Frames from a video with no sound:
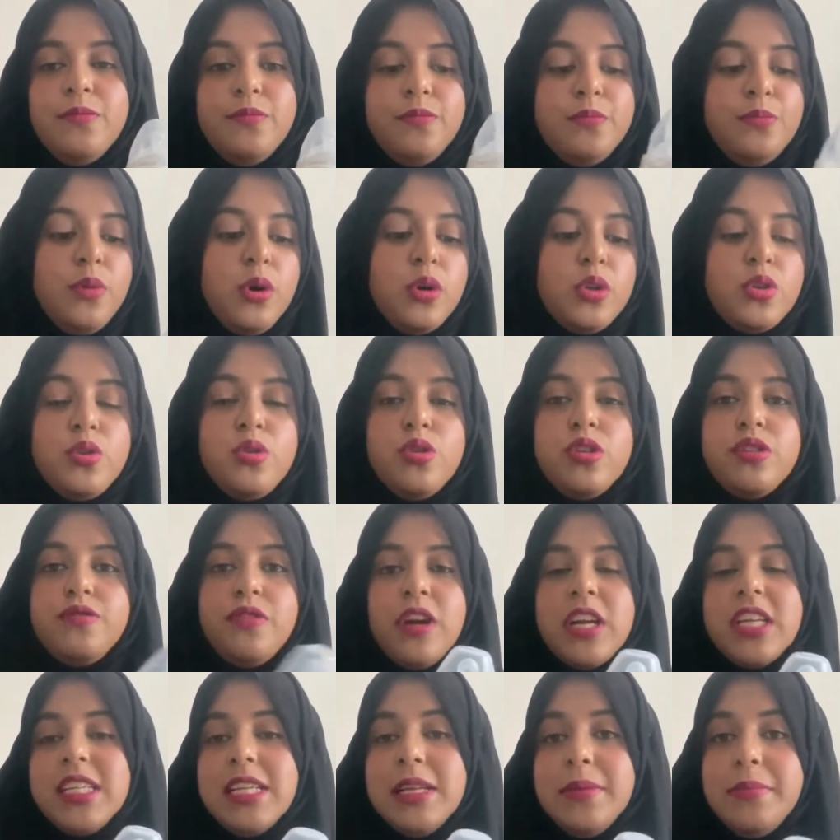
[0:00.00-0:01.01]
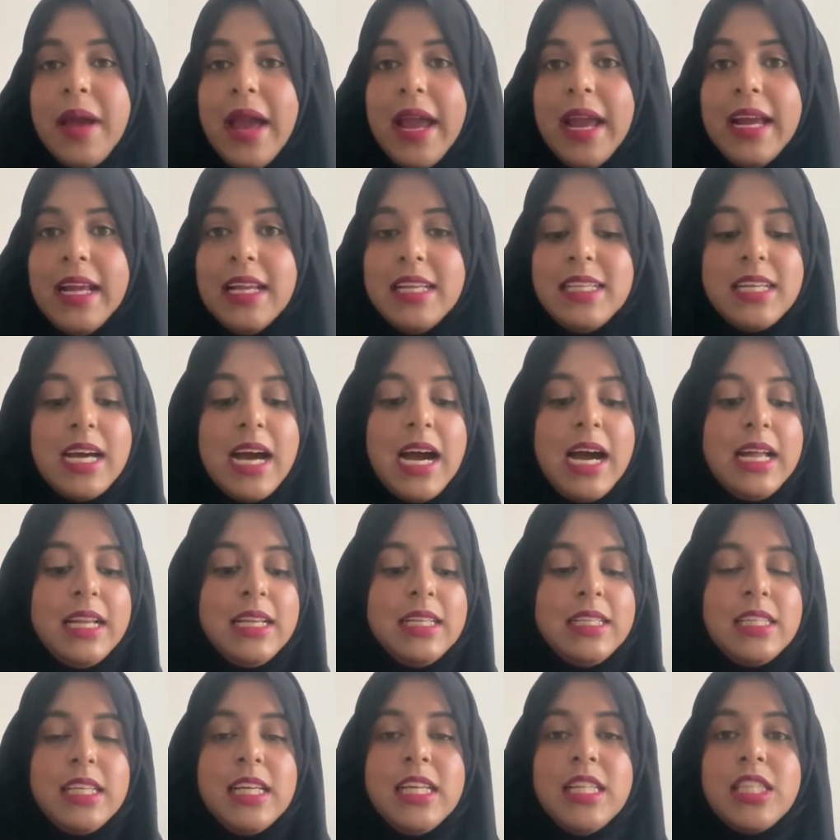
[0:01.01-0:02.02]
bottle is freshly made,
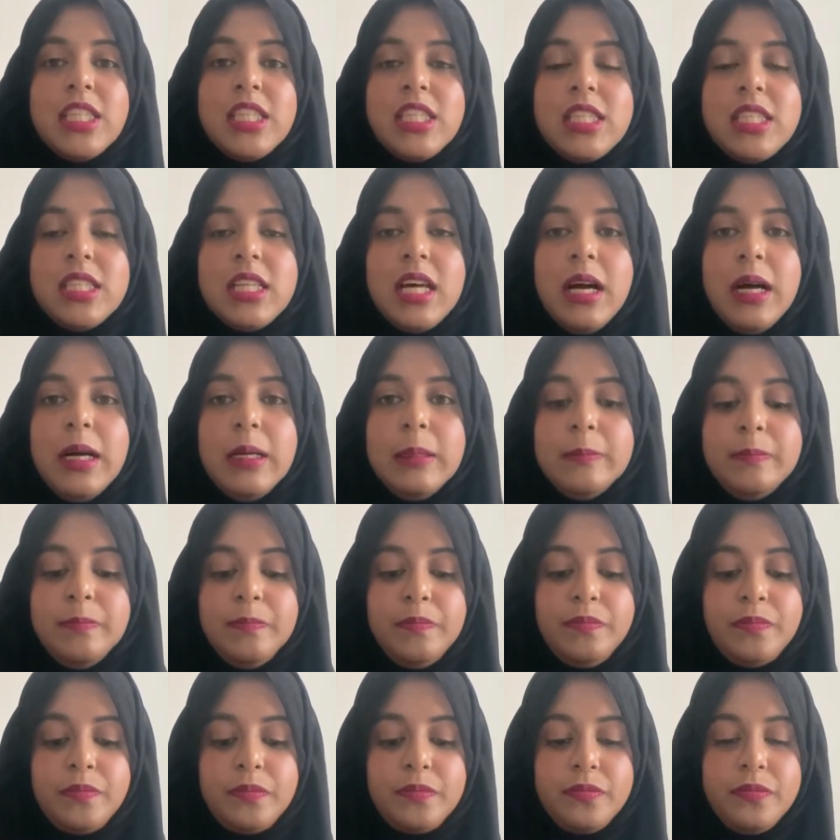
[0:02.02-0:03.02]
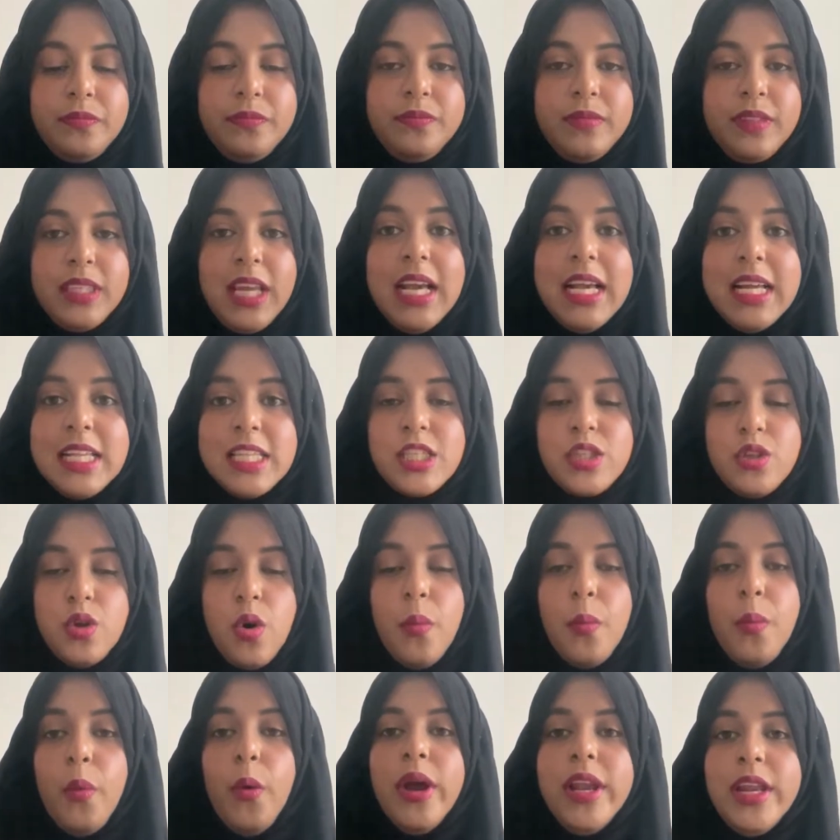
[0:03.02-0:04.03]
and it's
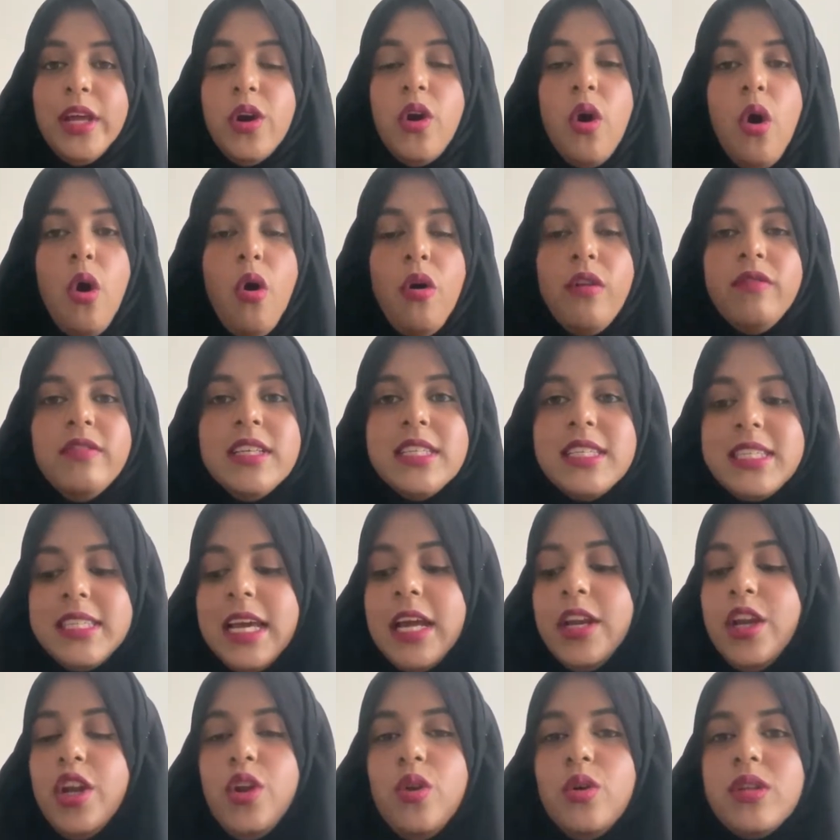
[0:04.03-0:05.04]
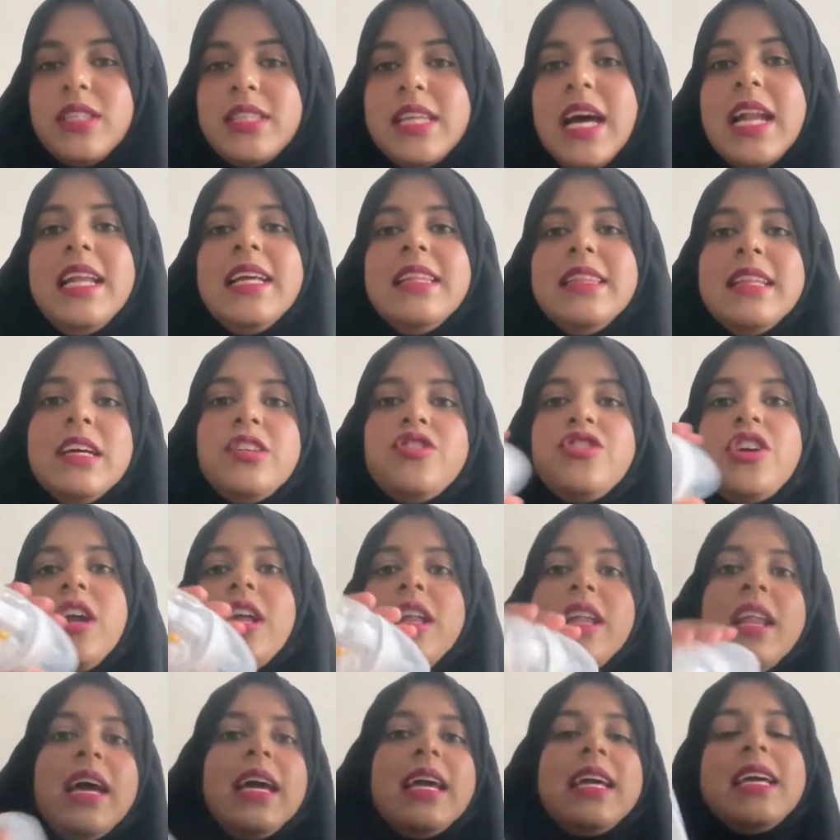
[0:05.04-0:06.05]
not boiling hot, obviously, and you're not standing there
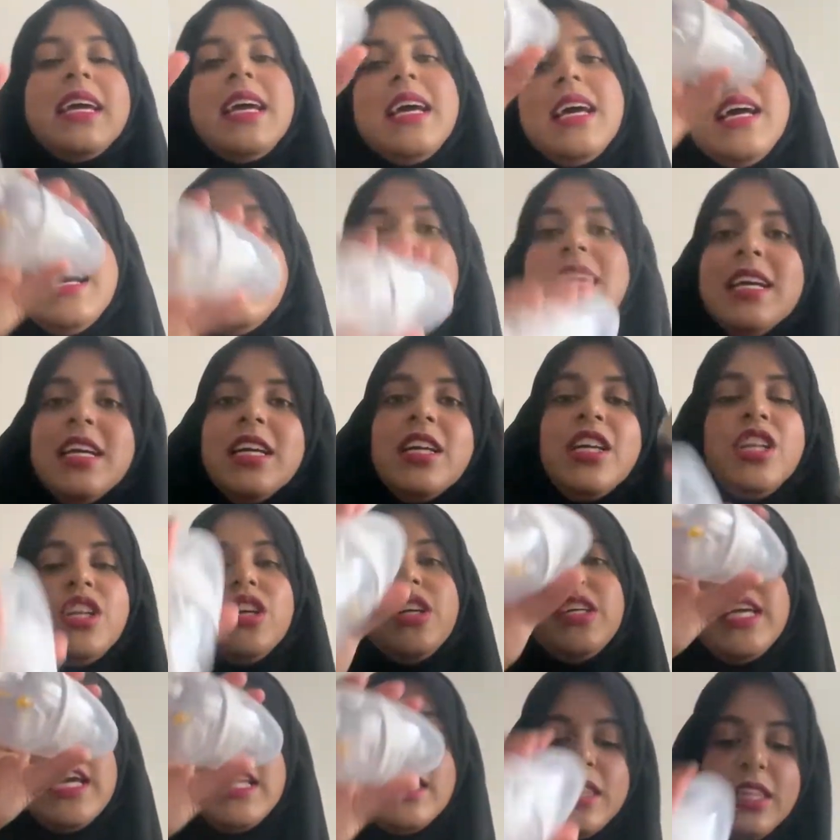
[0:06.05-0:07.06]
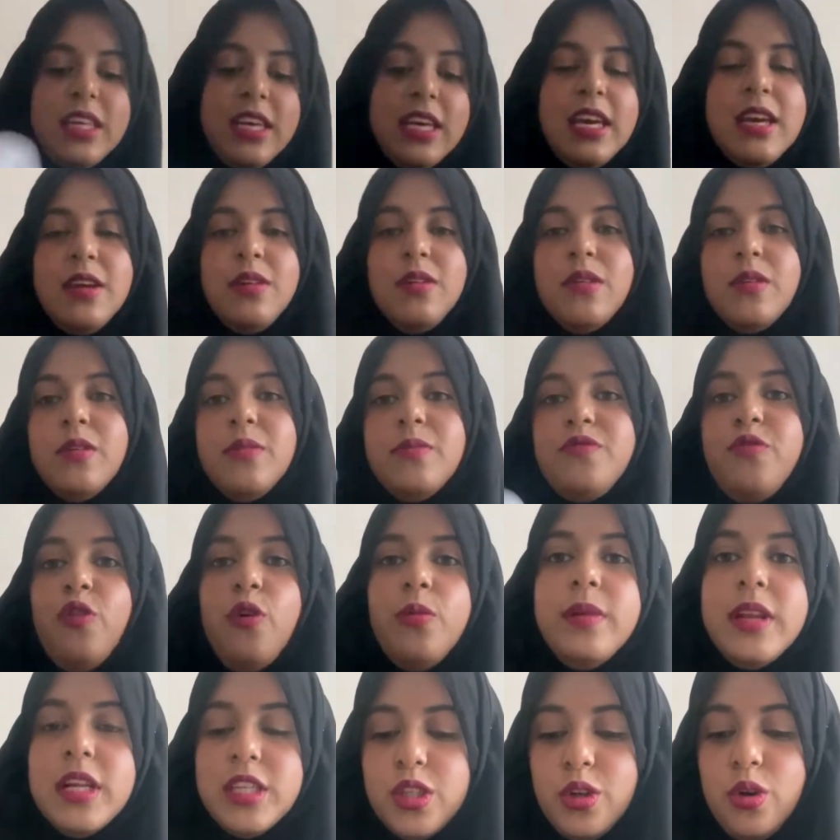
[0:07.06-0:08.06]
trying to like, you know, get the
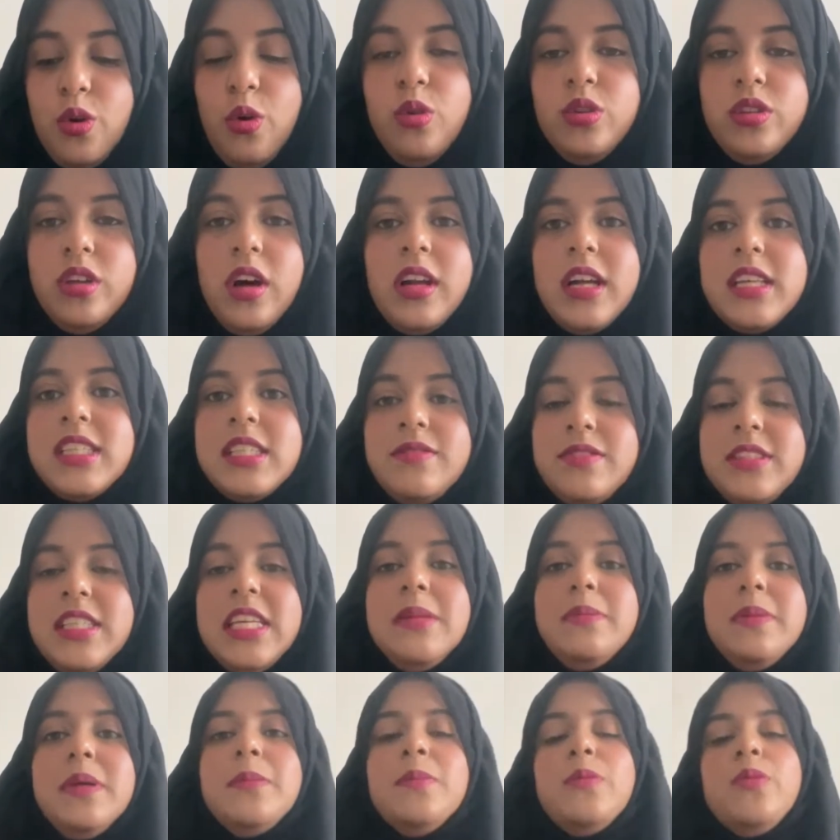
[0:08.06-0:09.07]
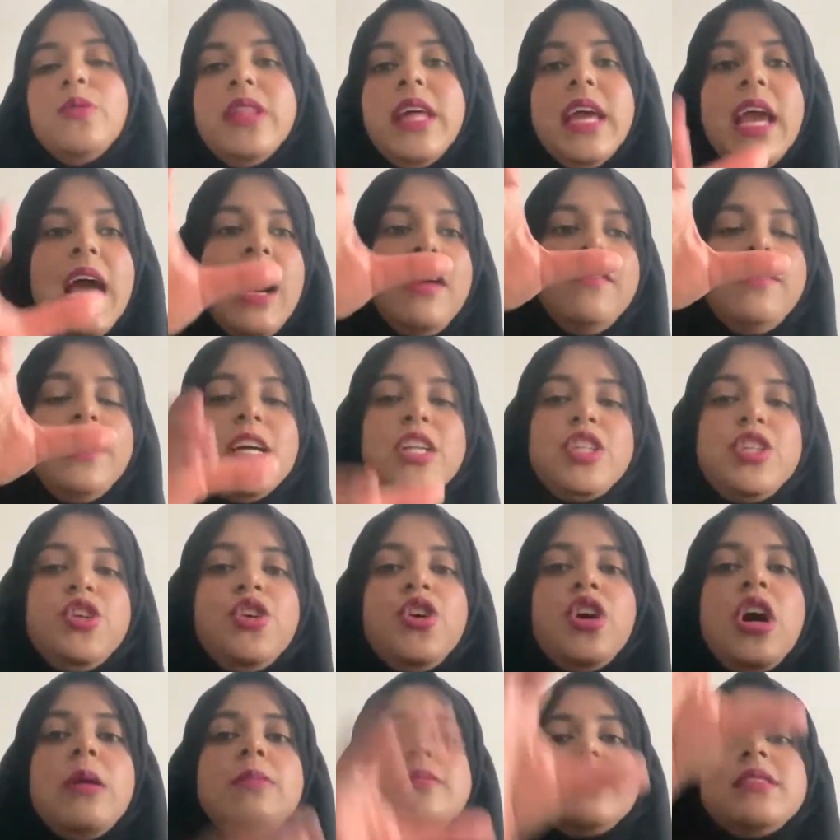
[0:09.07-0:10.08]
formula to cool down, because I've seen people, they have like
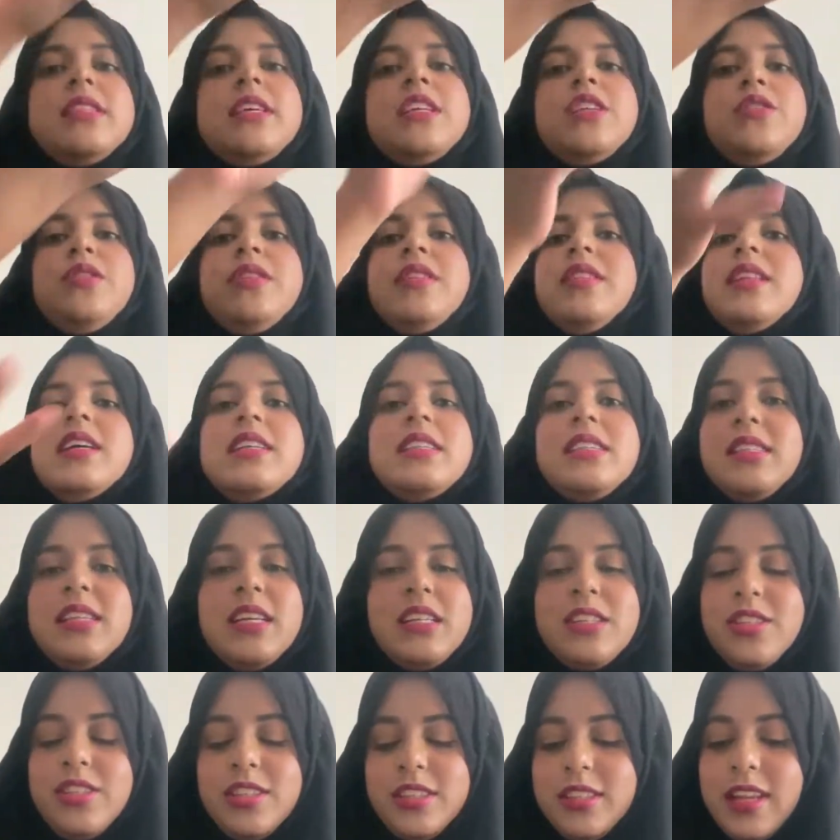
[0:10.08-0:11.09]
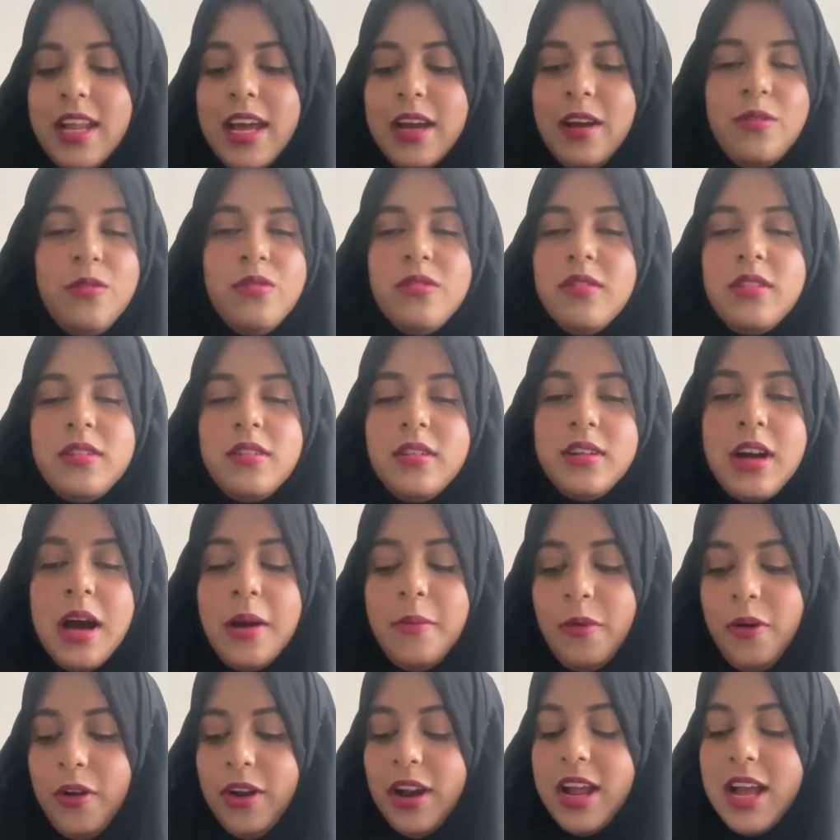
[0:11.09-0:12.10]
2 cups and they're doing this. That's just like,
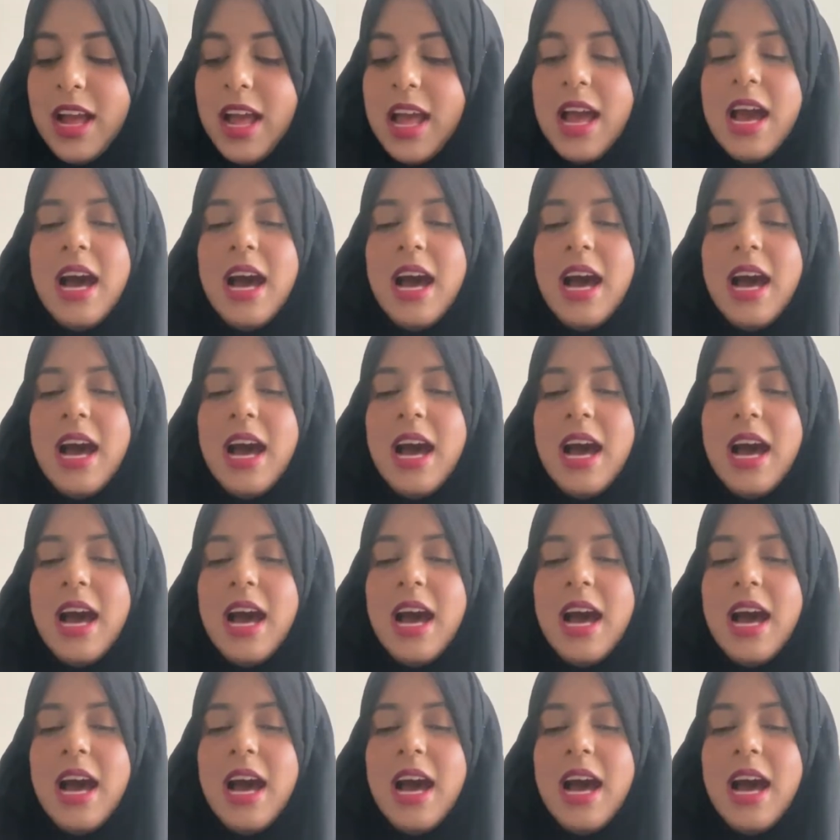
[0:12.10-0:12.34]
come on.